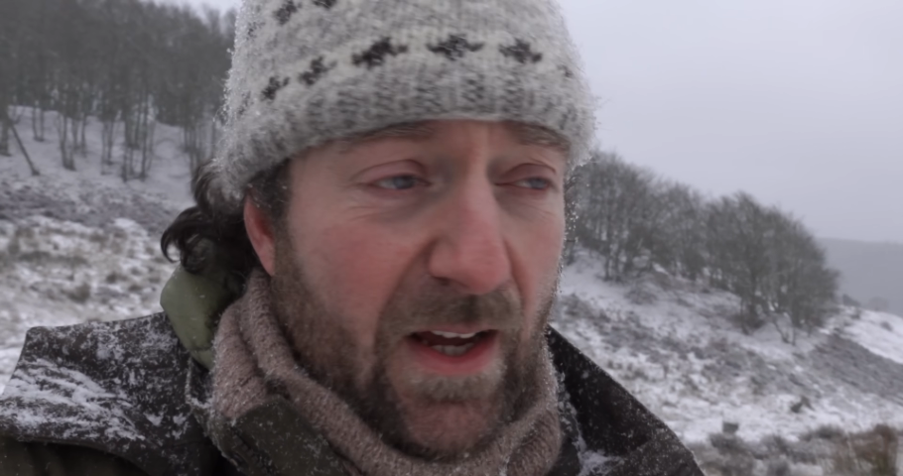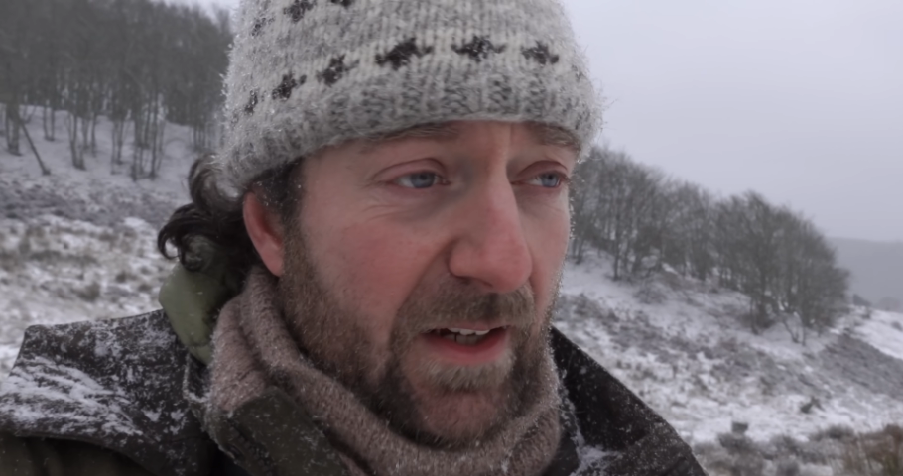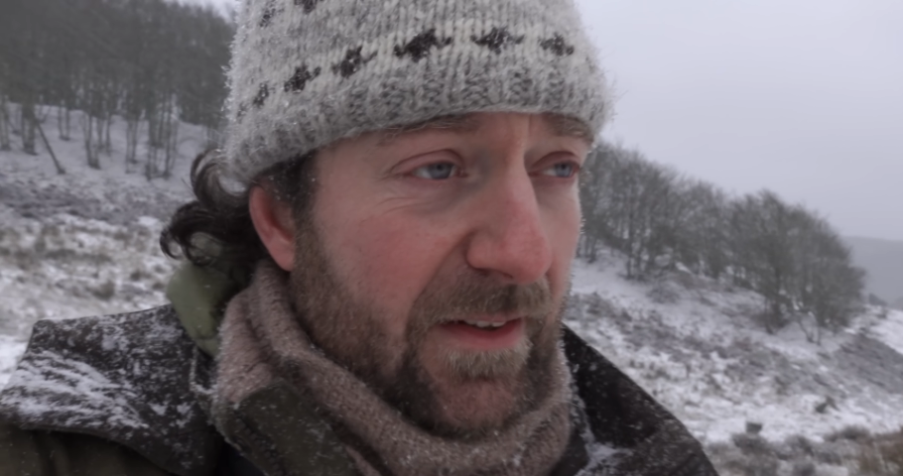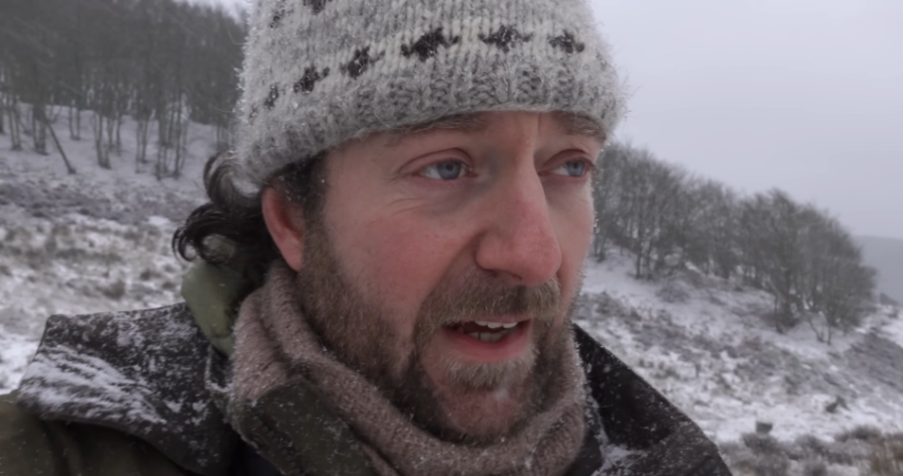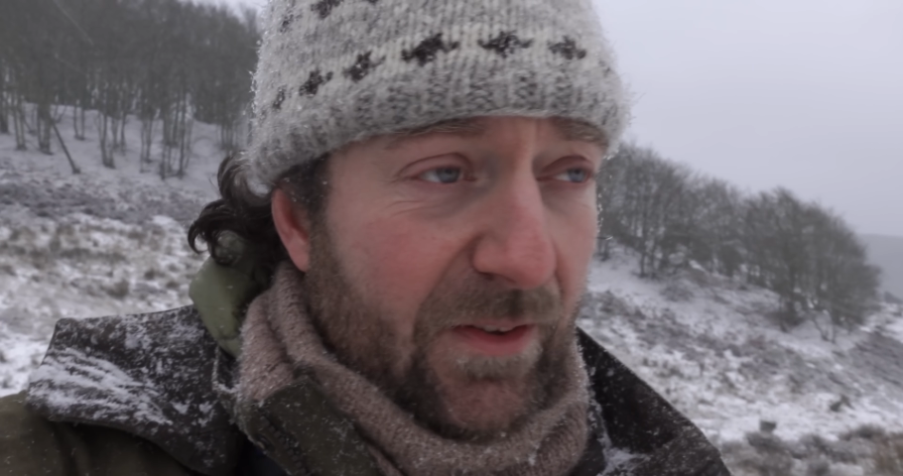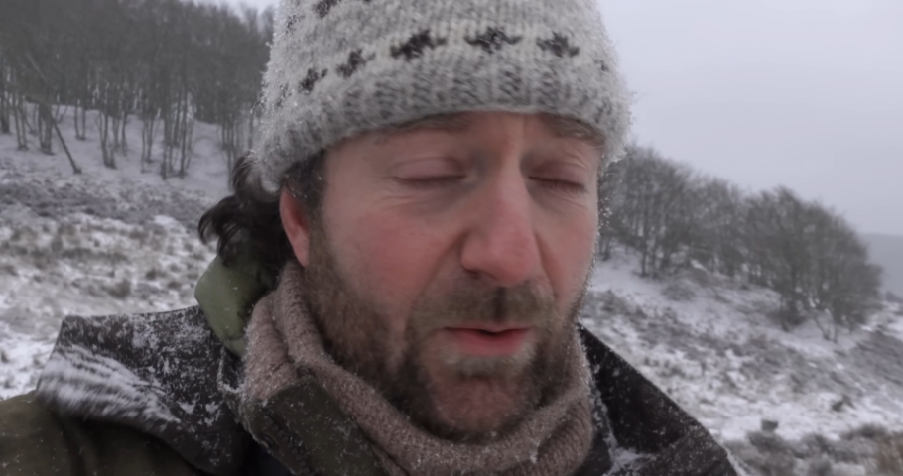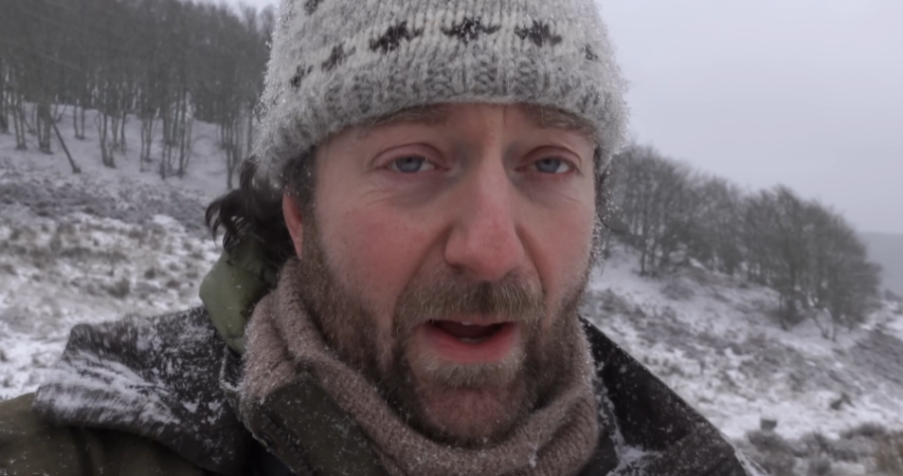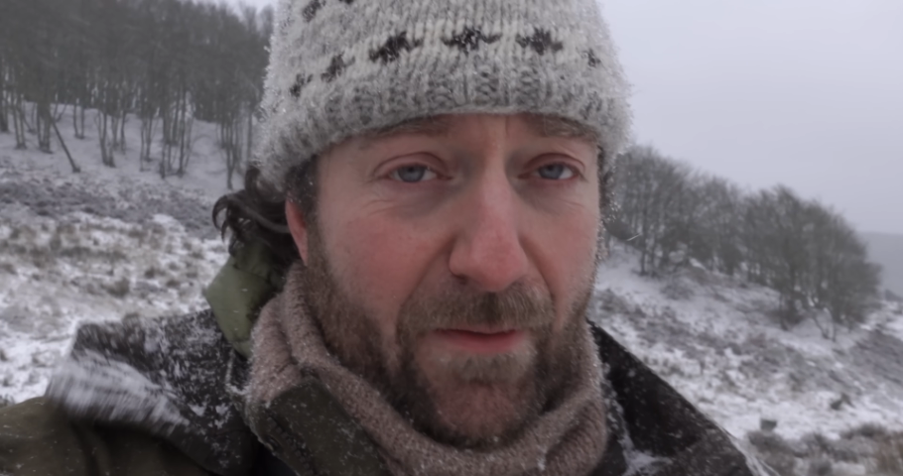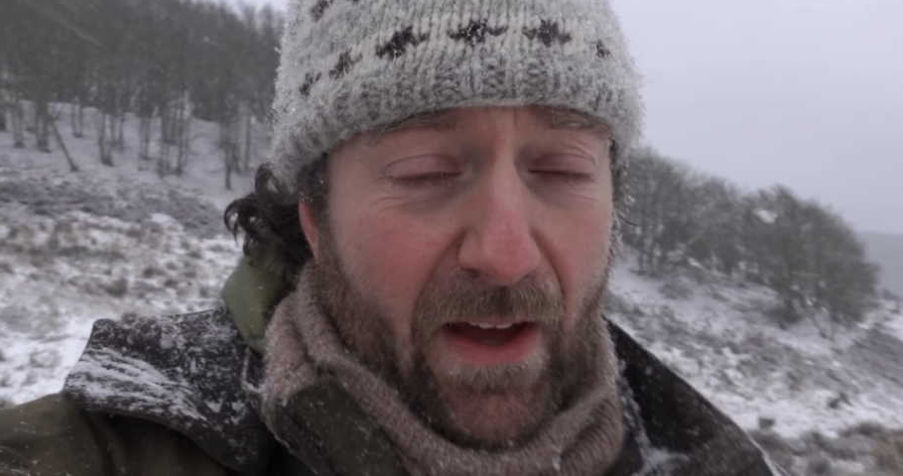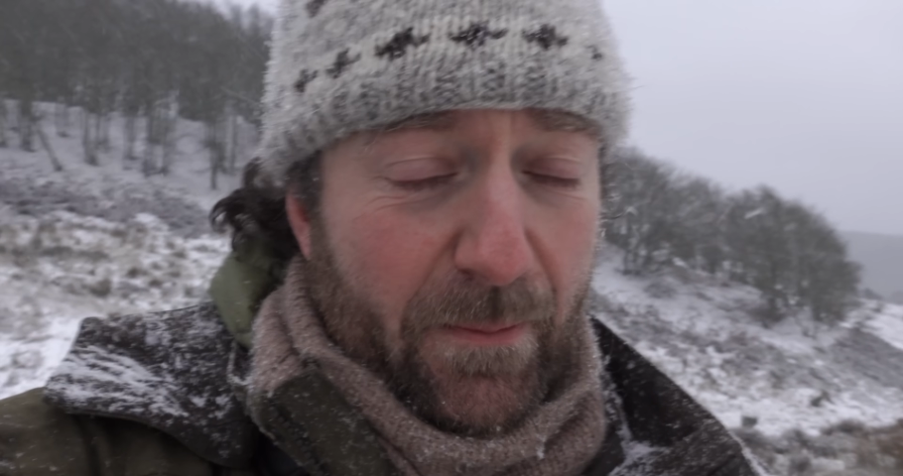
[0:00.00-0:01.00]
It's nice to
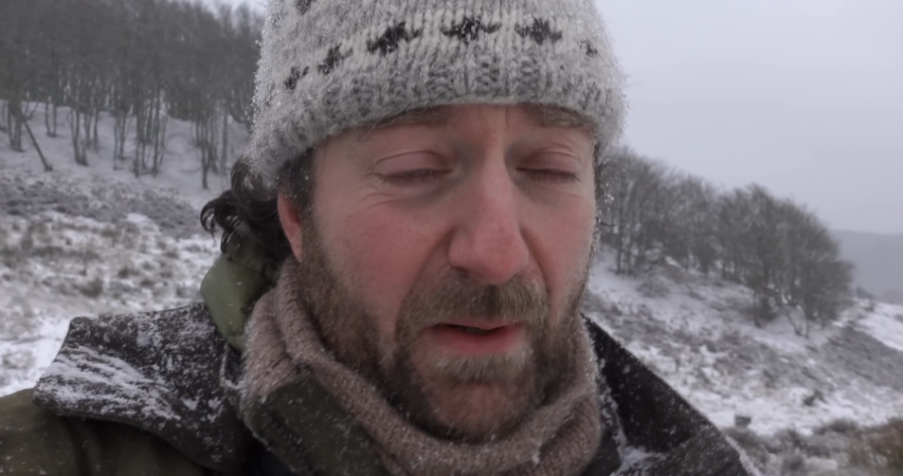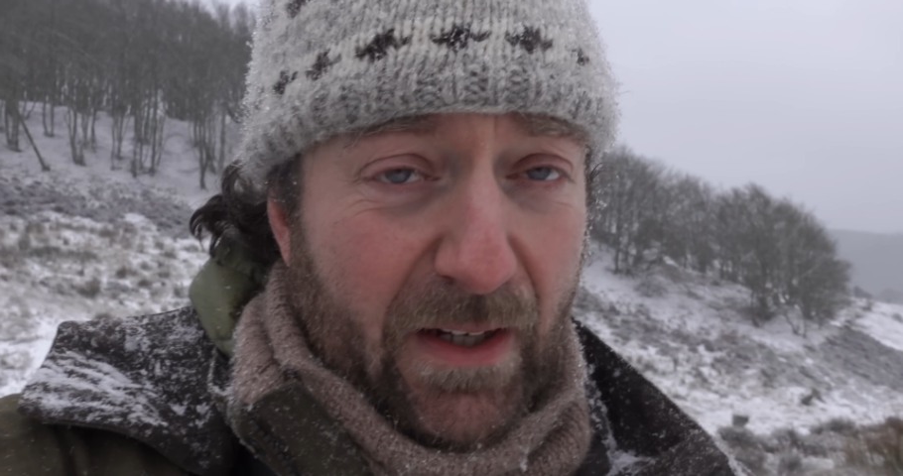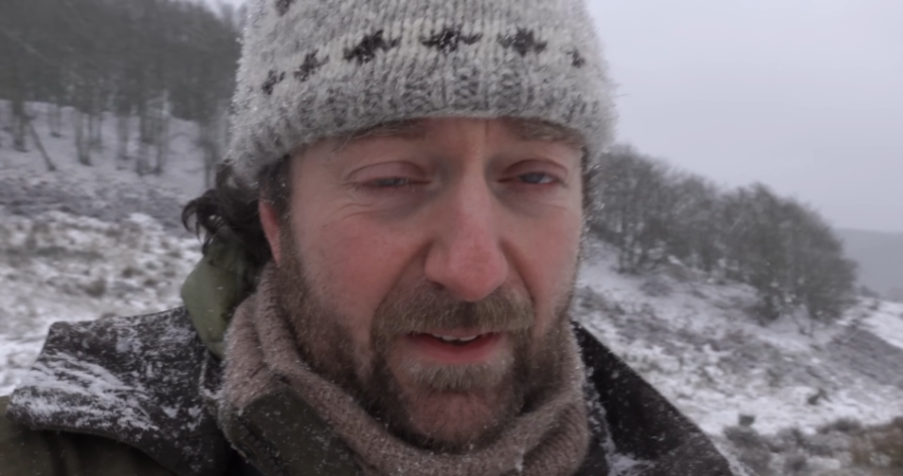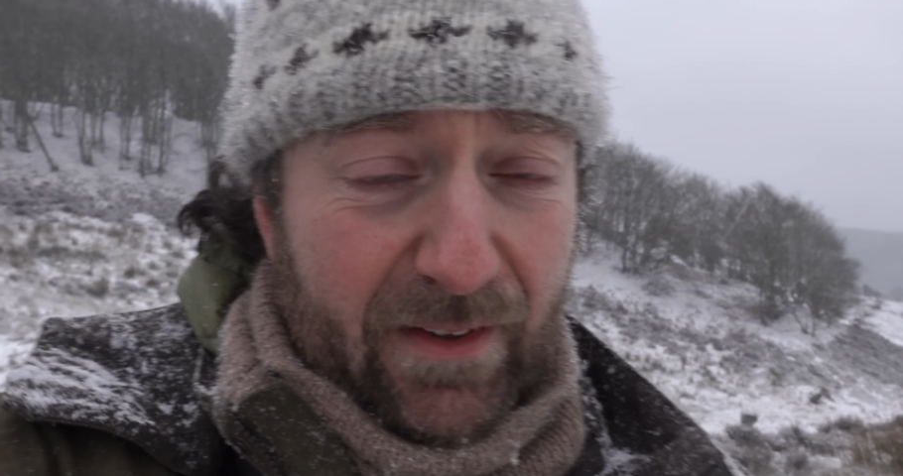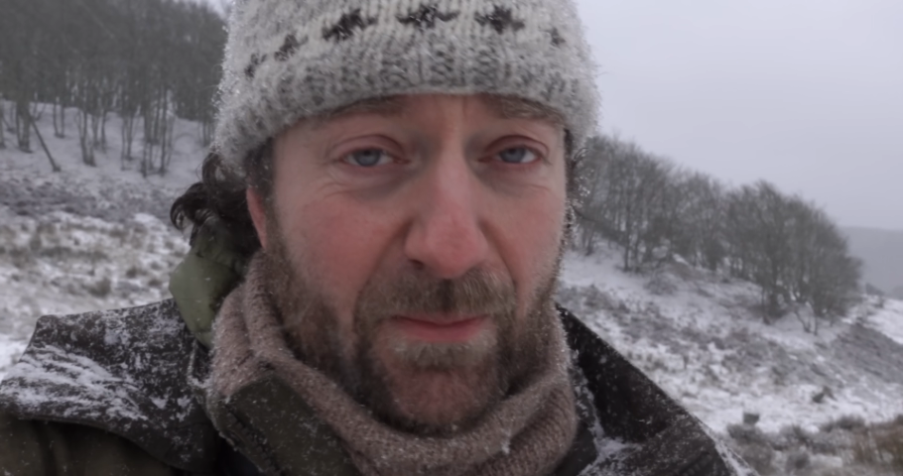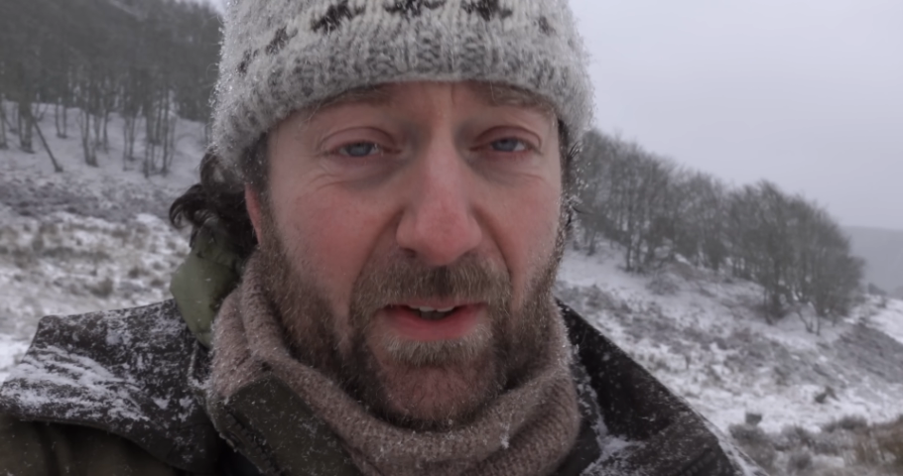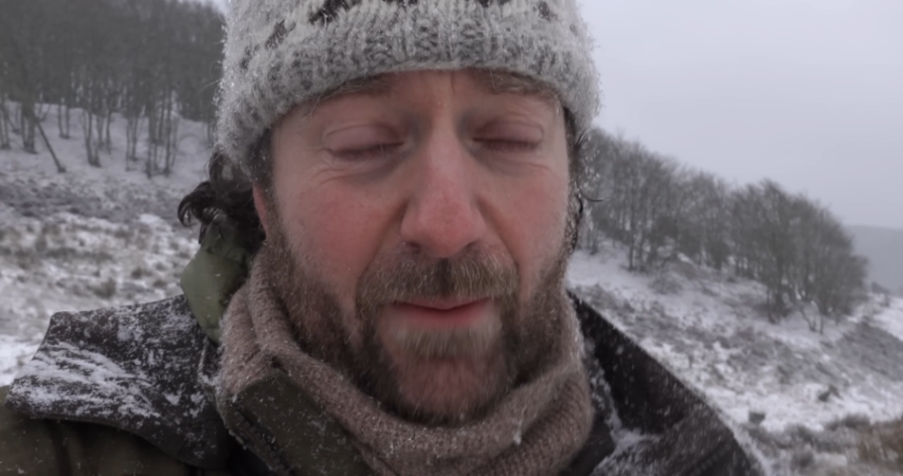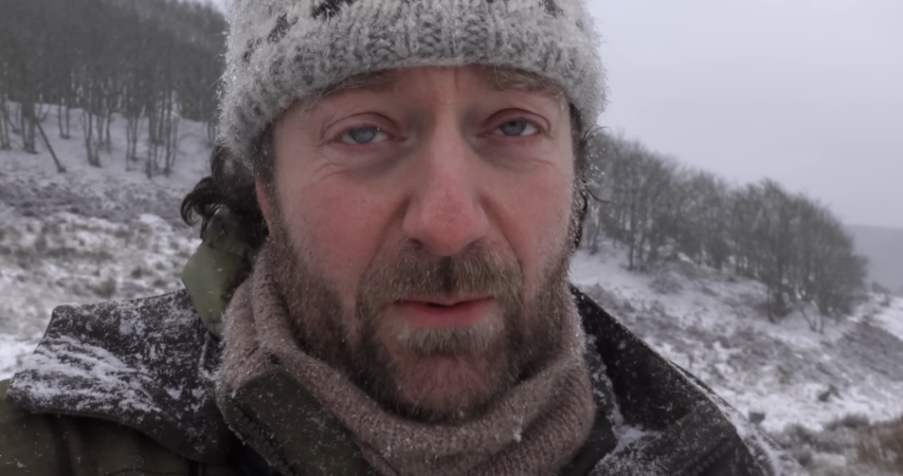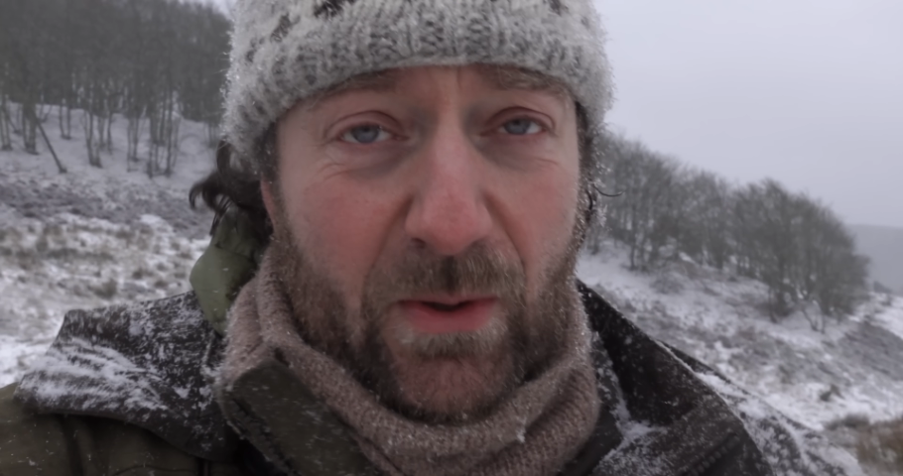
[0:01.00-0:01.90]
have that because sometimes